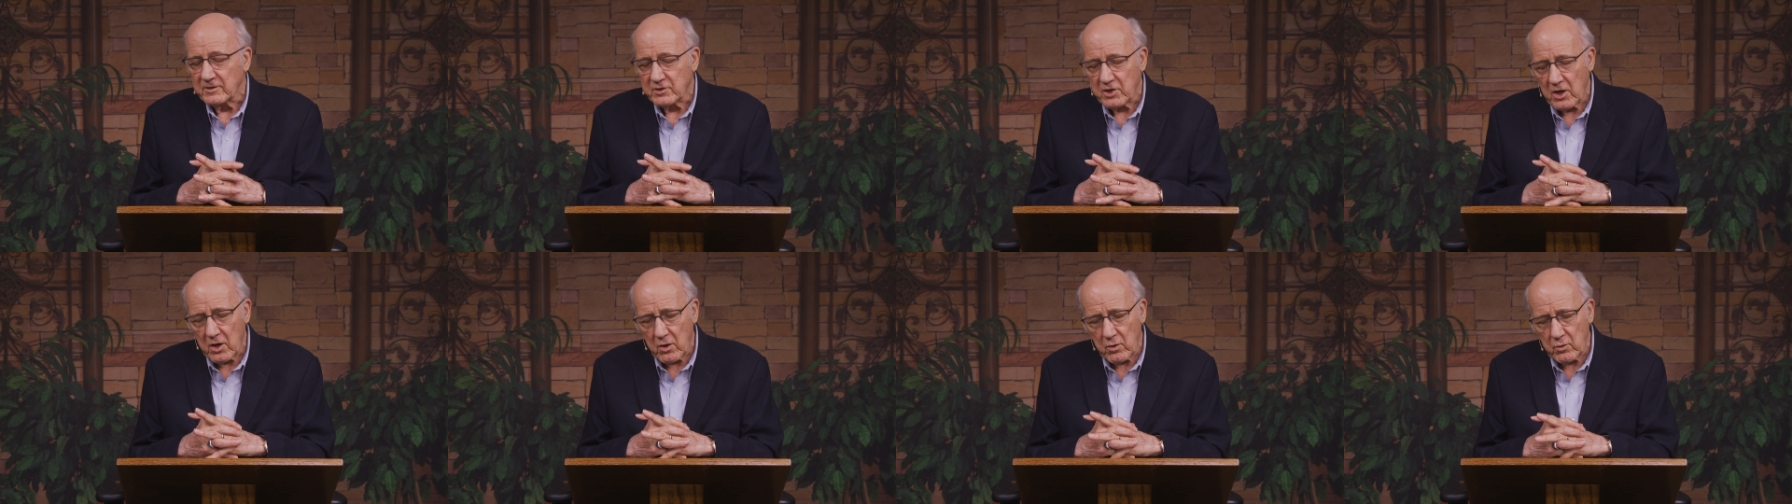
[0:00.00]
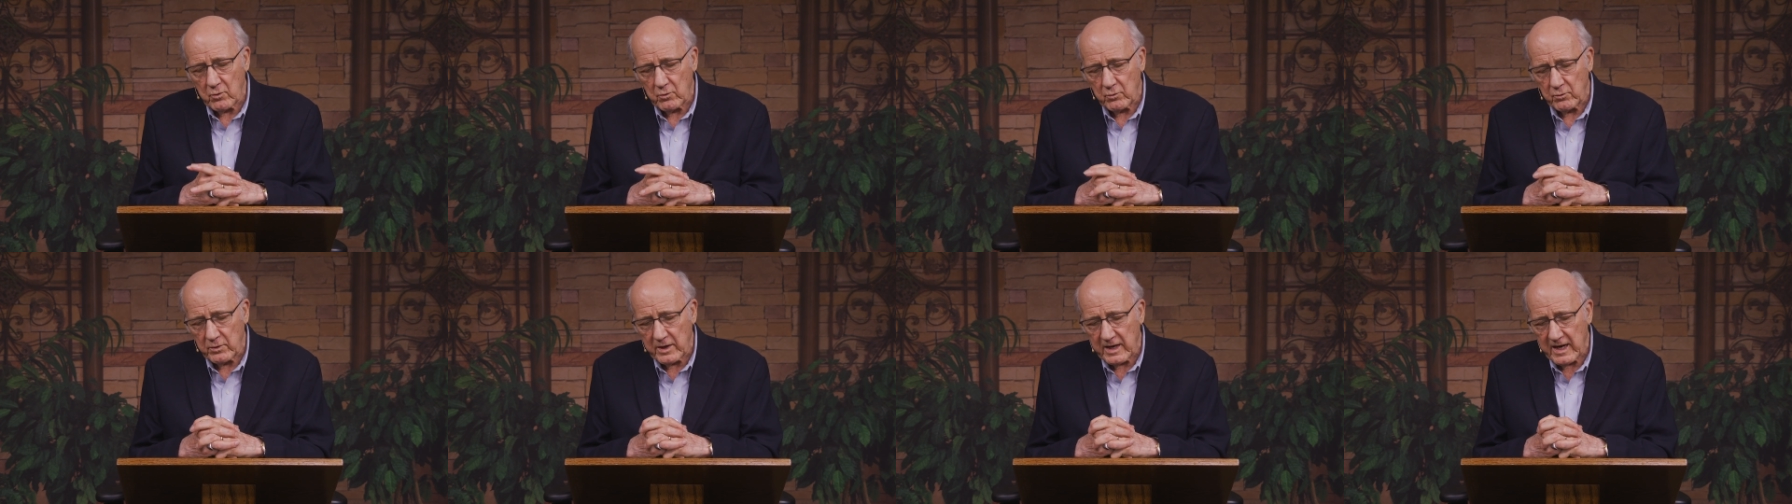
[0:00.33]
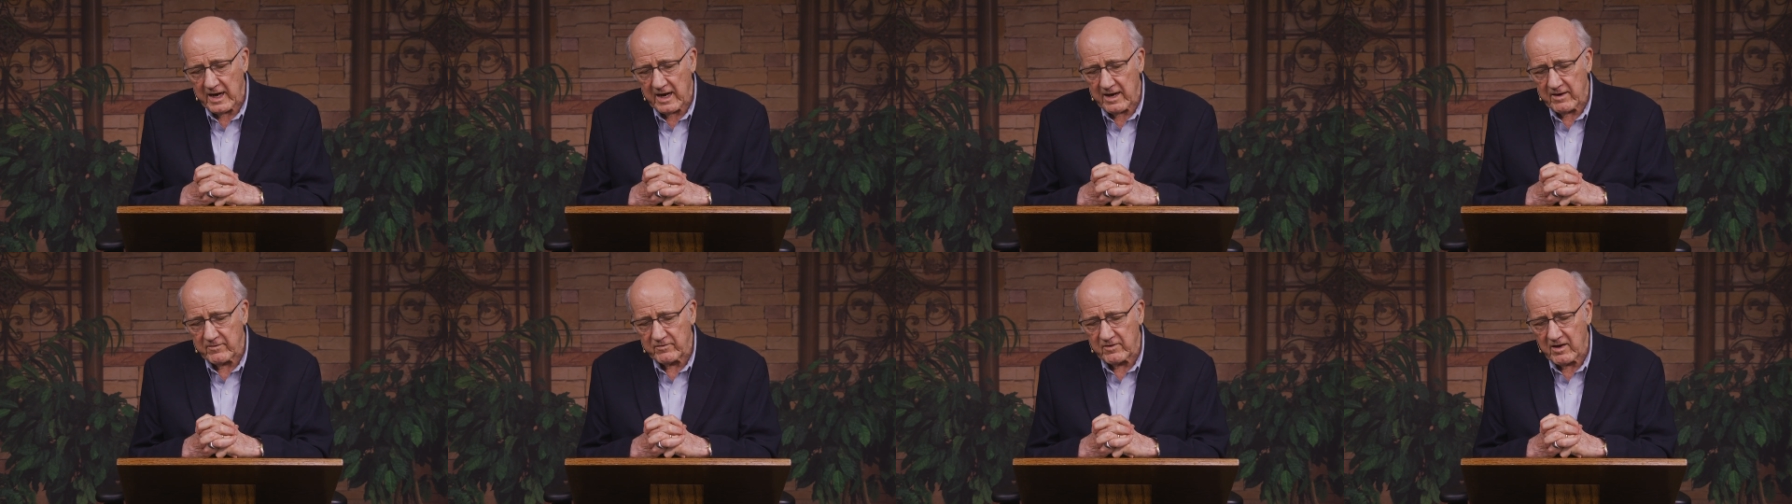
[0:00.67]
And so
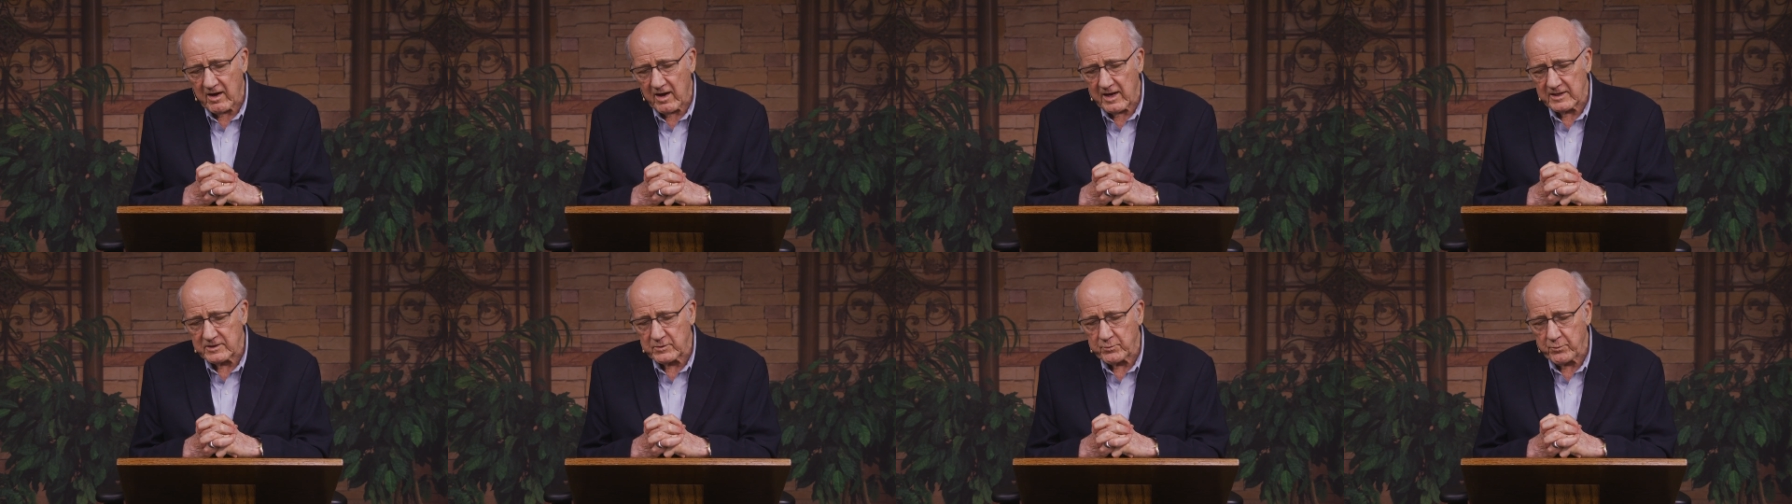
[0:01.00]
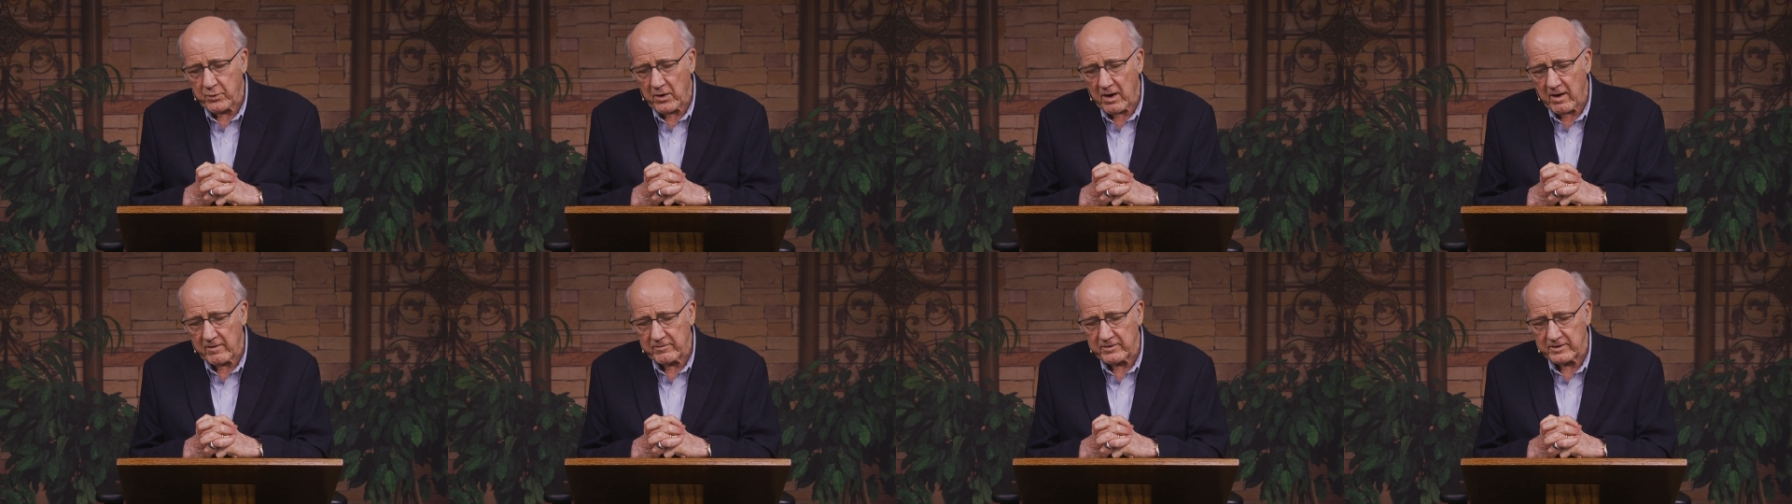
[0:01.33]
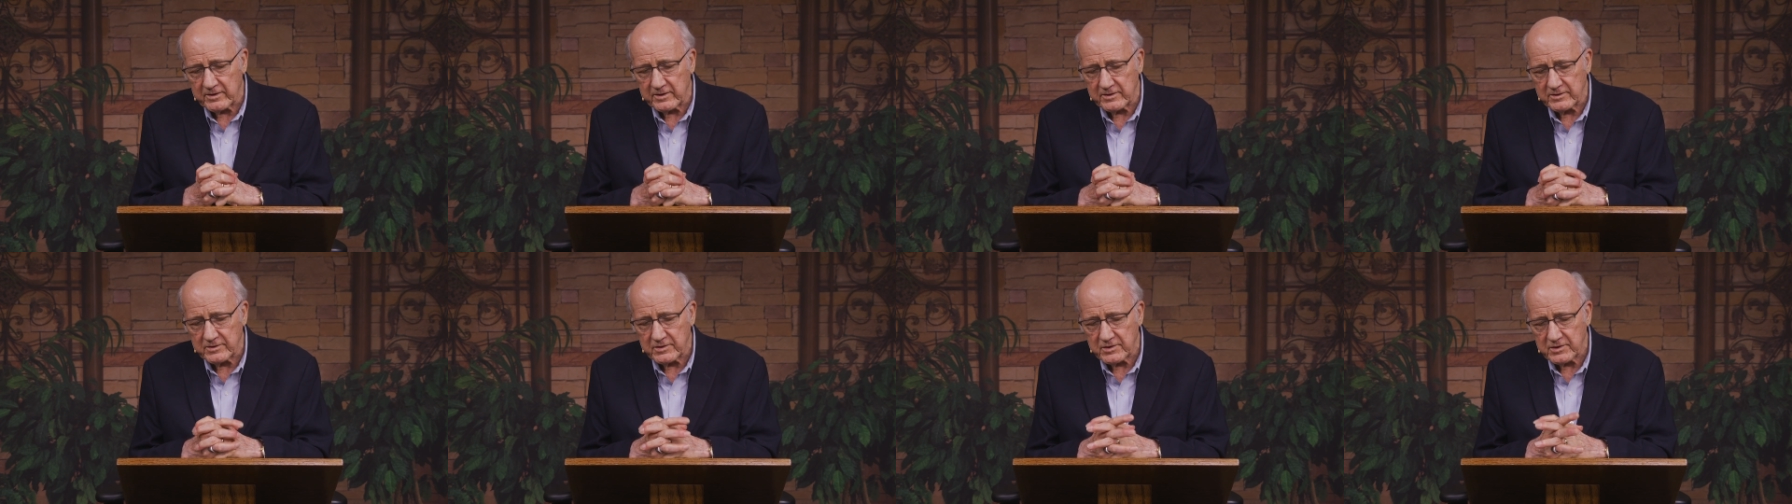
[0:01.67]
we have God's
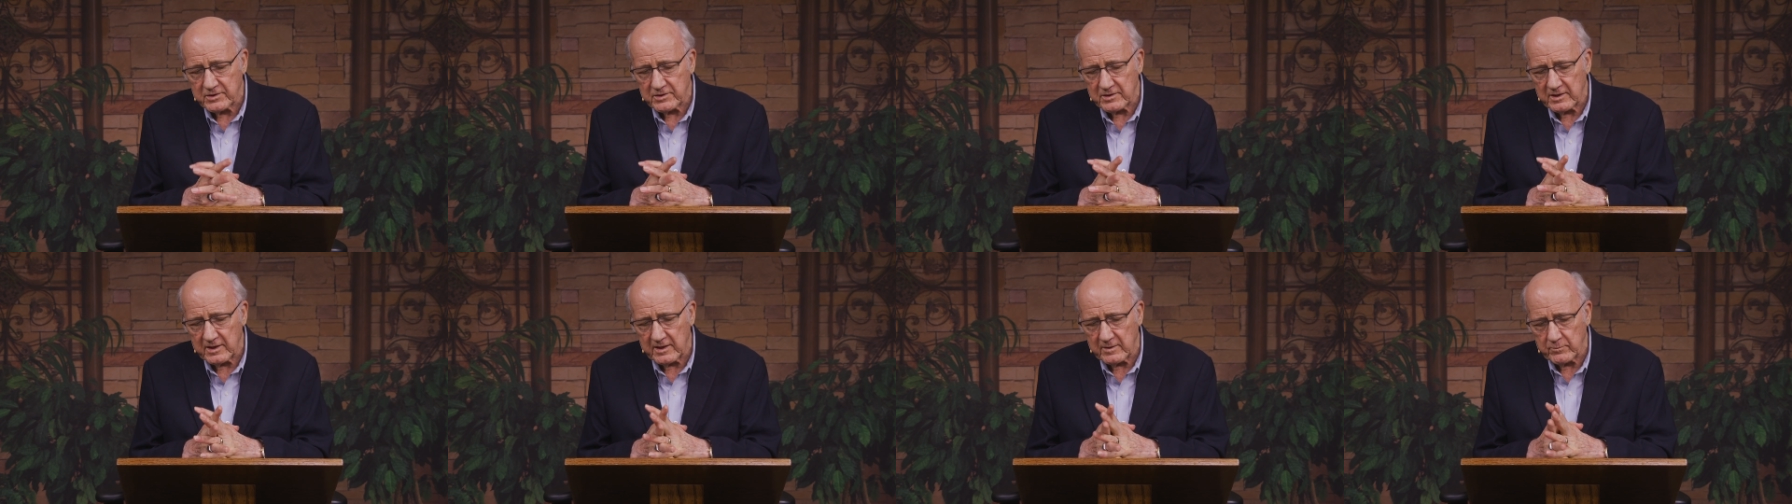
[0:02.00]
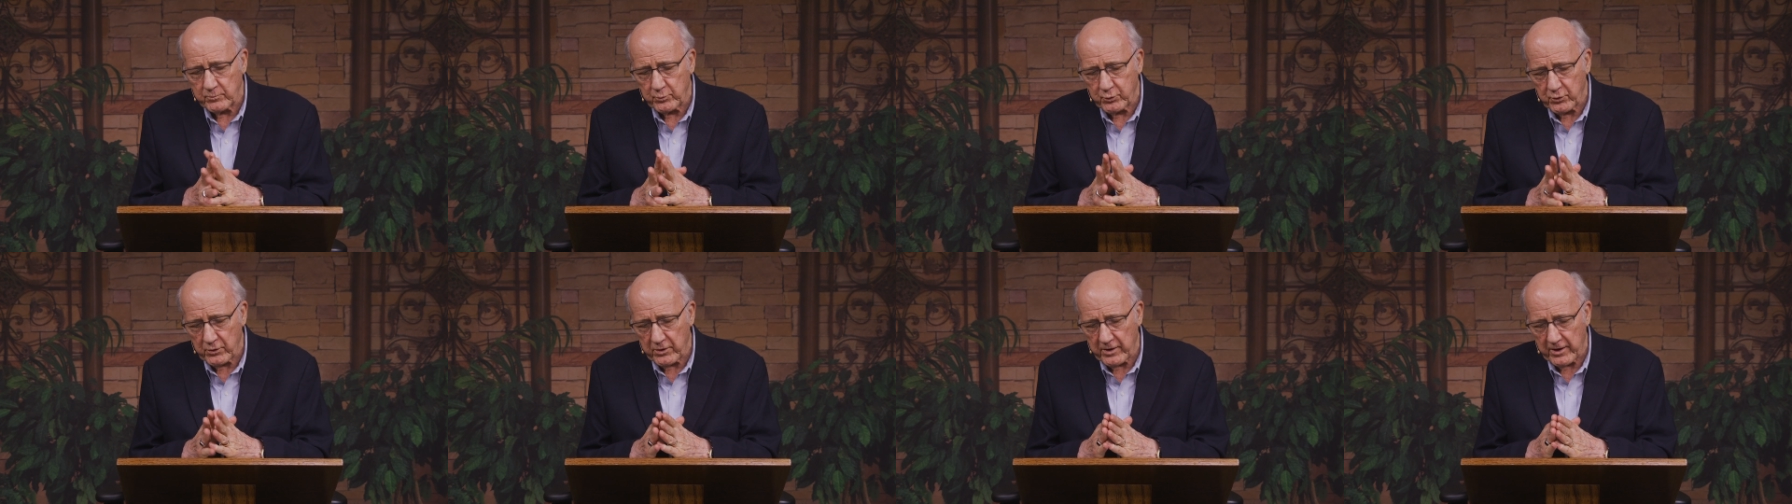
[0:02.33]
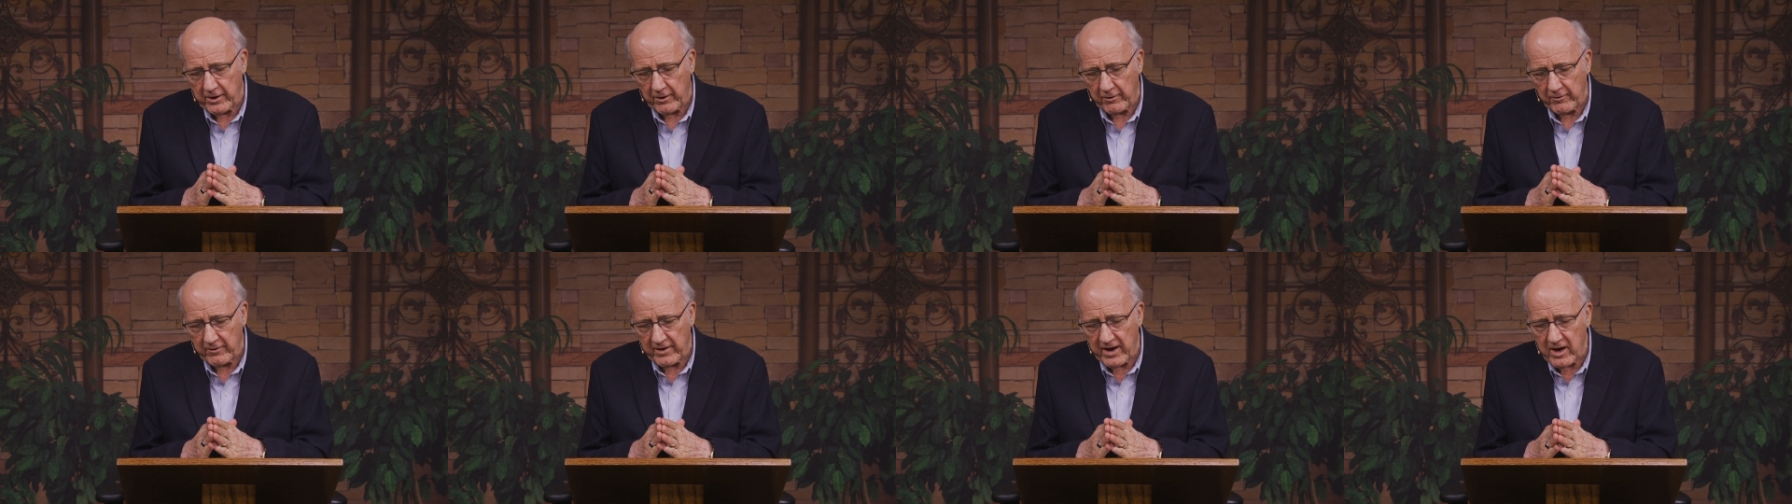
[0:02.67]
providence and
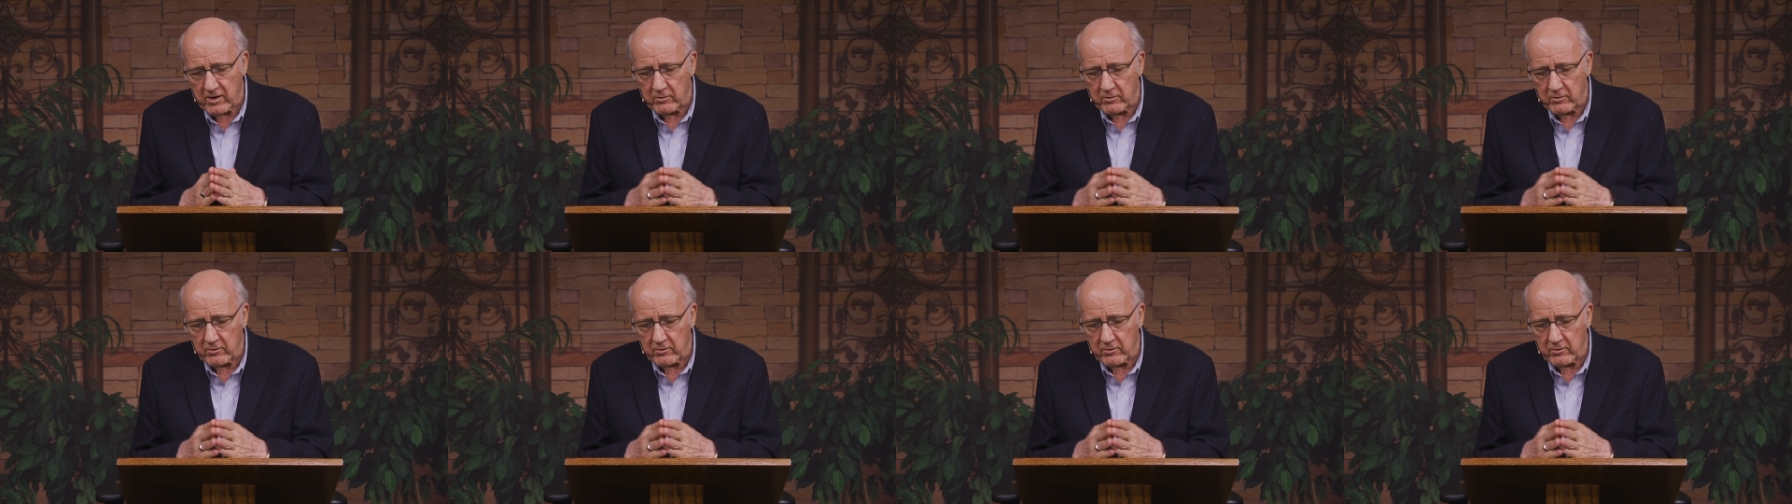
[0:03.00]
prayer.